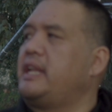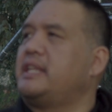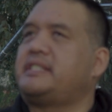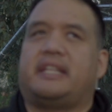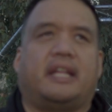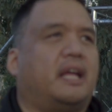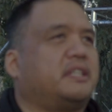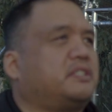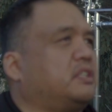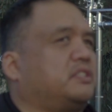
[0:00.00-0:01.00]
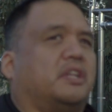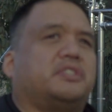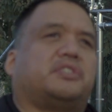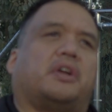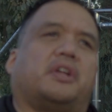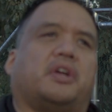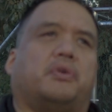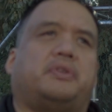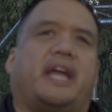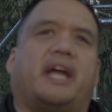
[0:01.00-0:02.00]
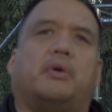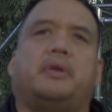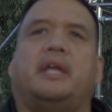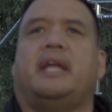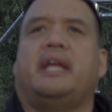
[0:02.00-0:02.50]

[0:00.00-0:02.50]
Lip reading: It is the sun's starting to go down.